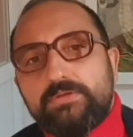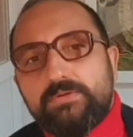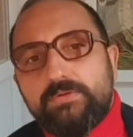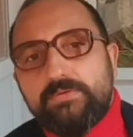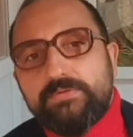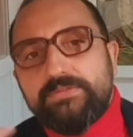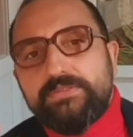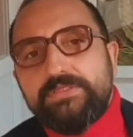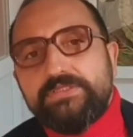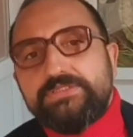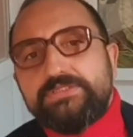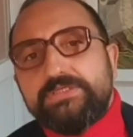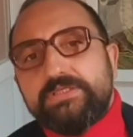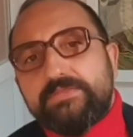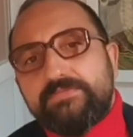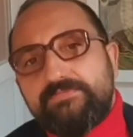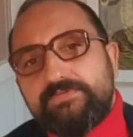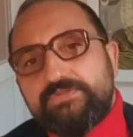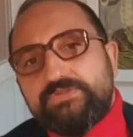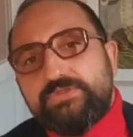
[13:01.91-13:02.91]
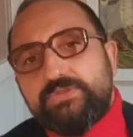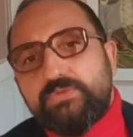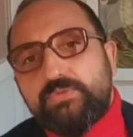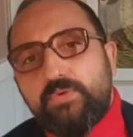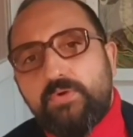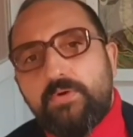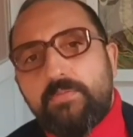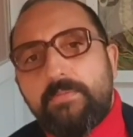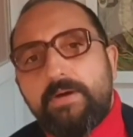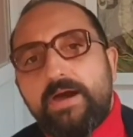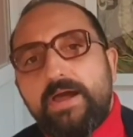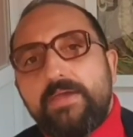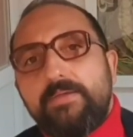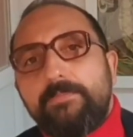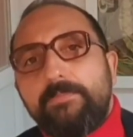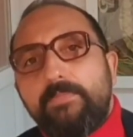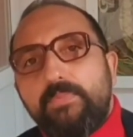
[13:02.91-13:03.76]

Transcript: conditions which determine